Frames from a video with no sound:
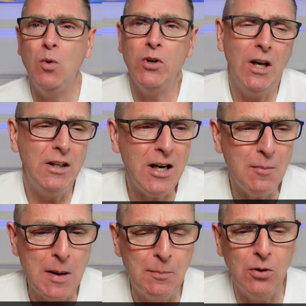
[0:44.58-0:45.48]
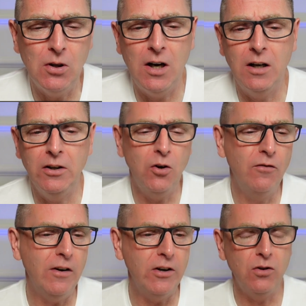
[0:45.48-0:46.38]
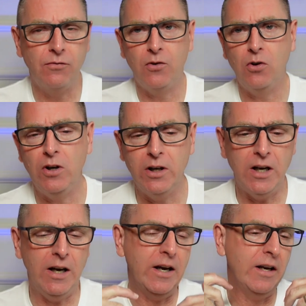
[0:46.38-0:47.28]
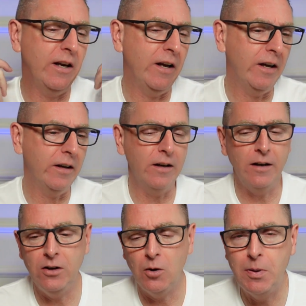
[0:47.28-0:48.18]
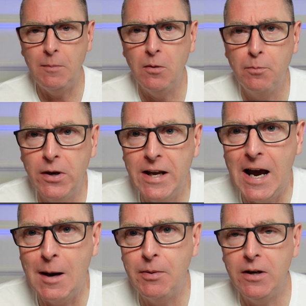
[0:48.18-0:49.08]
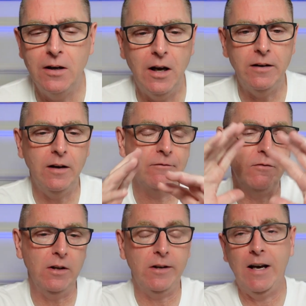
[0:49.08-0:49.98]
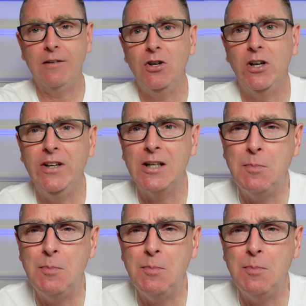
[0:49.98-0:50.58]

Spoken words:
a lot of people are, you know, very euphoric and people are pretty happy and kind of gone nuts.